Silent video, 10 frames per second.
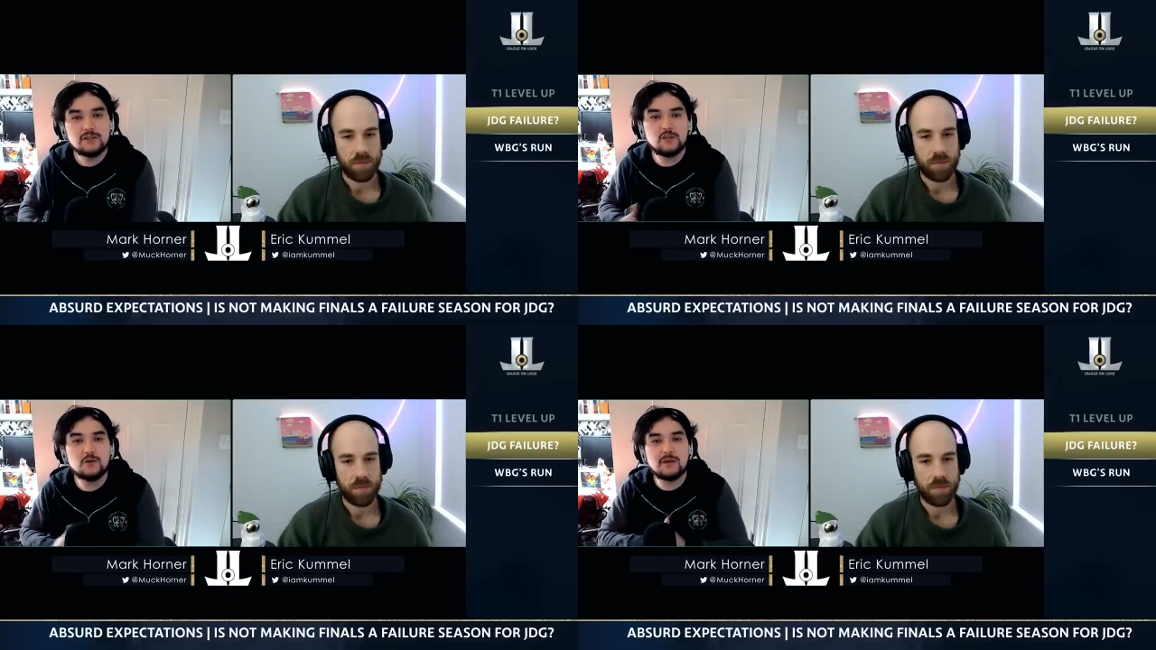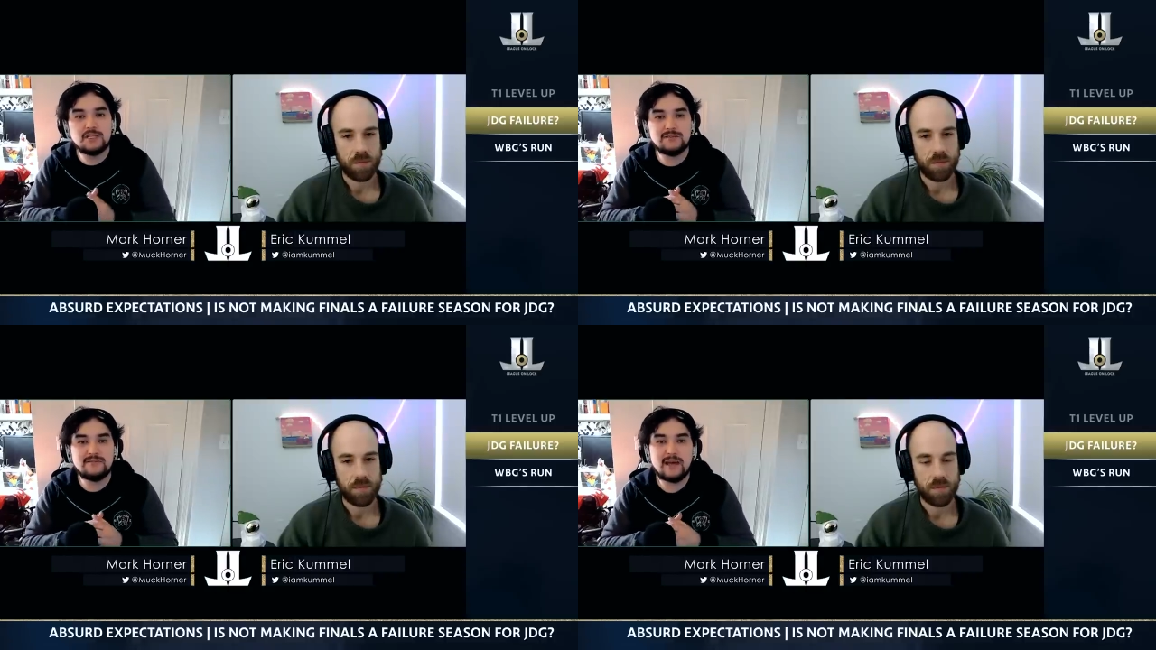Speaker 1: too
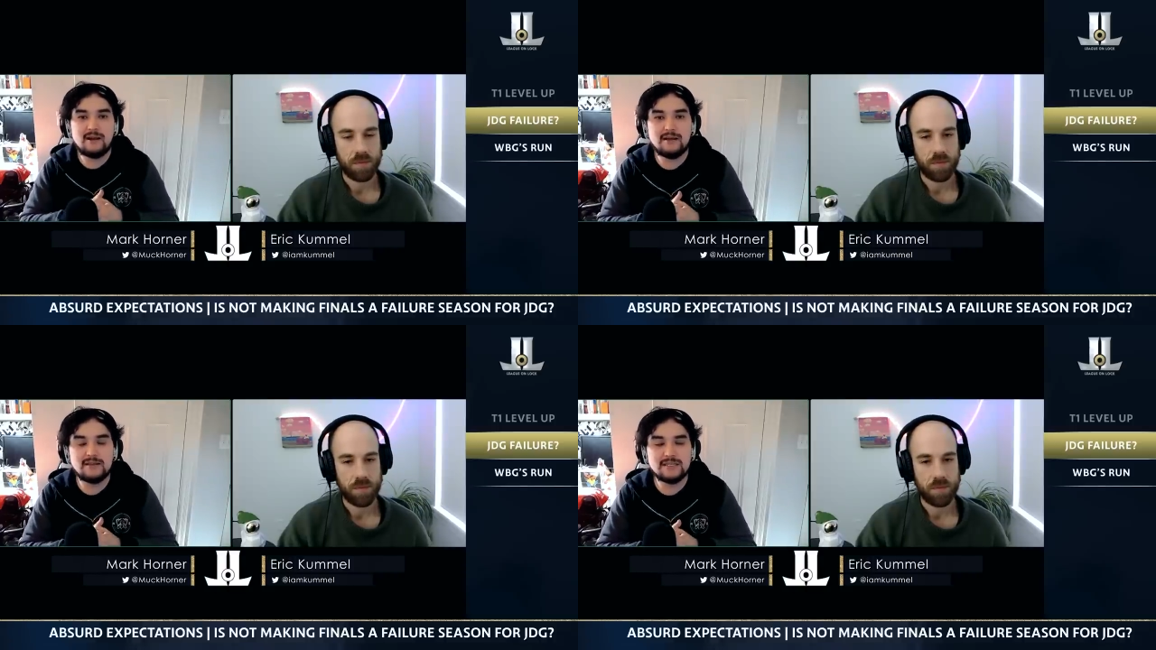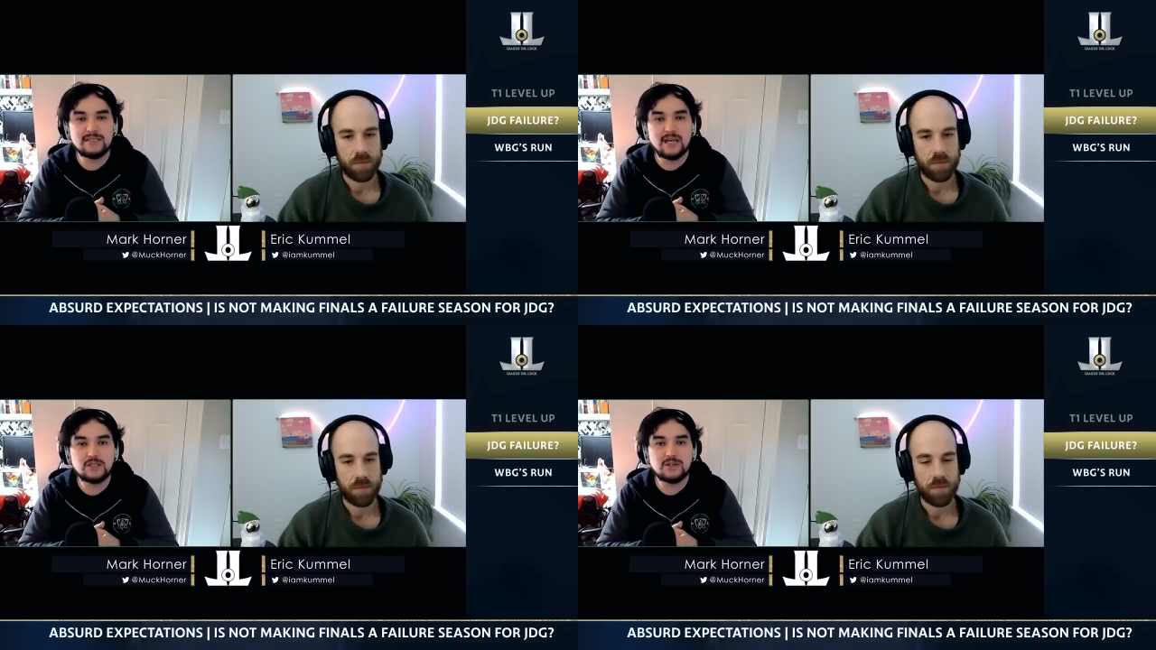much of that on this
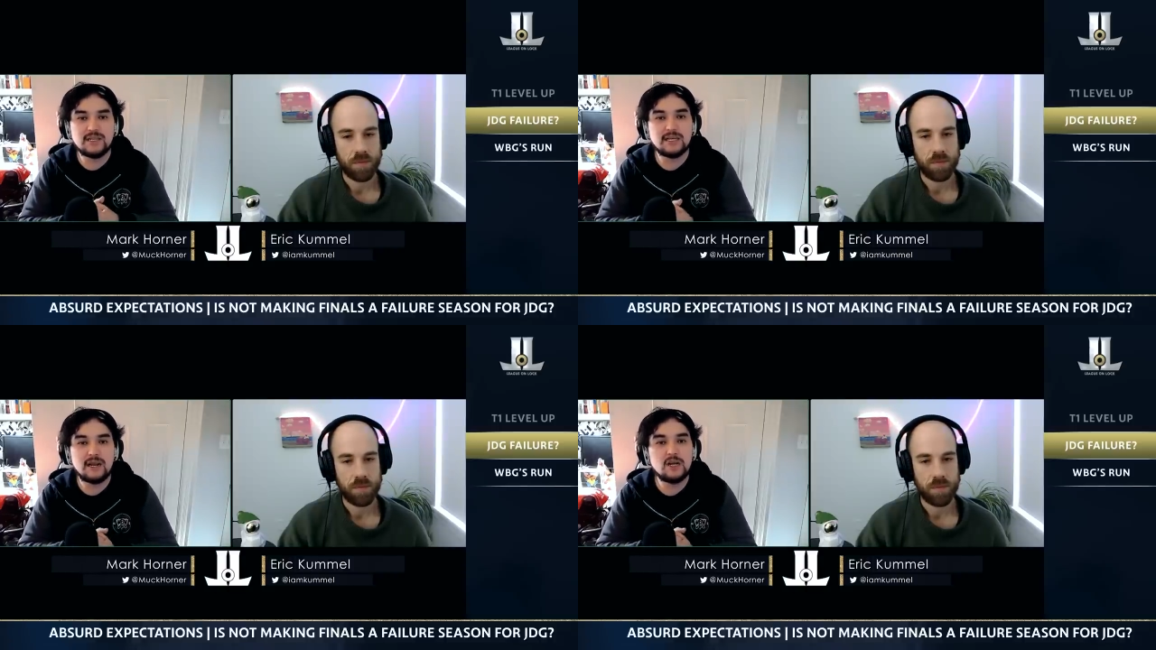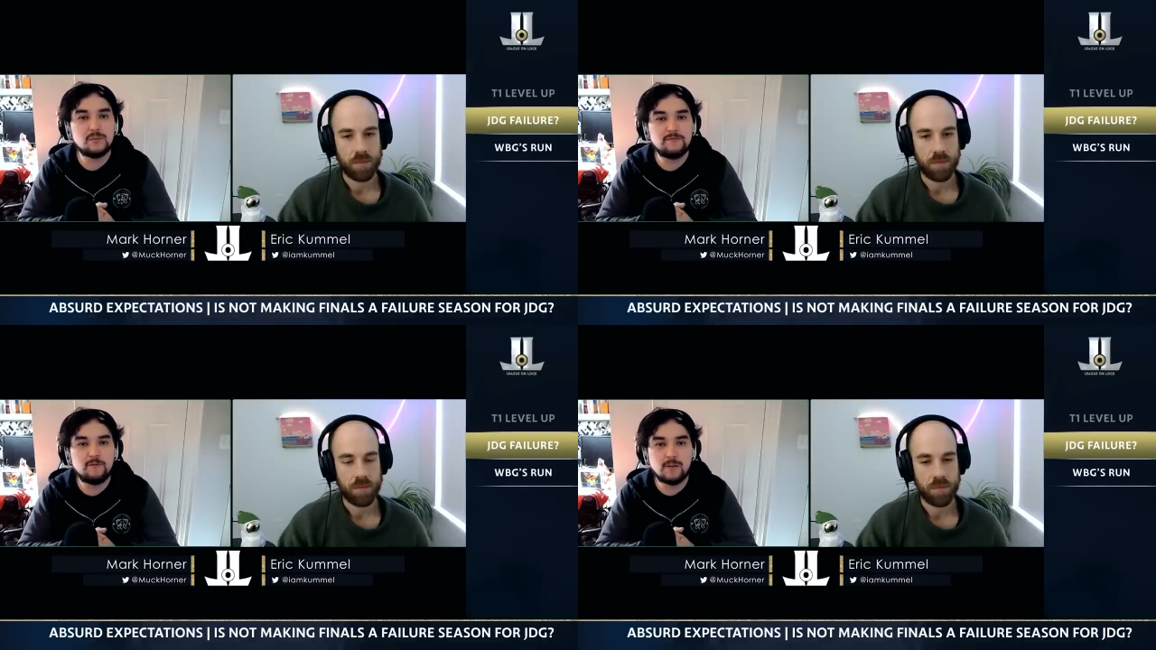side. So I think an
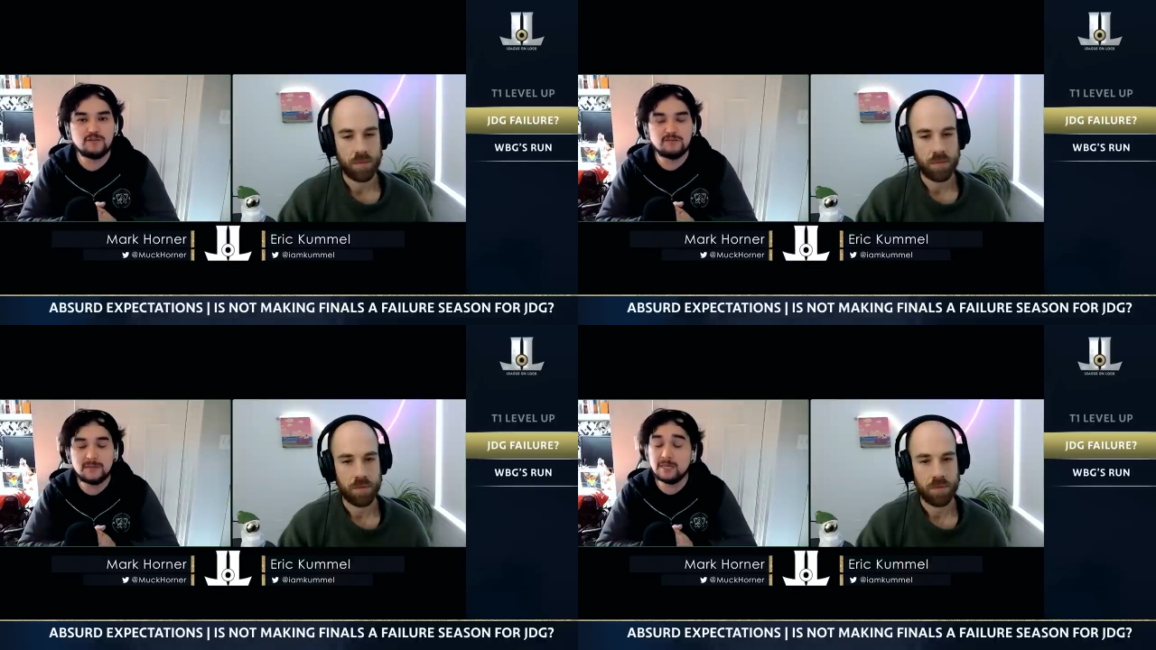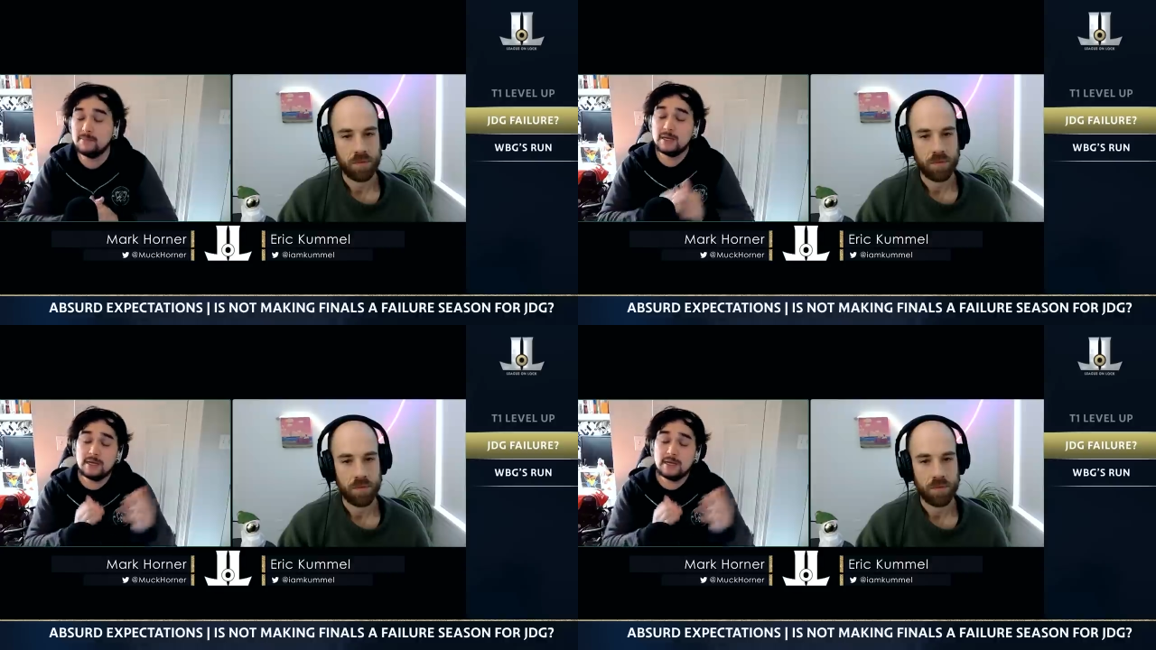underperformance from him.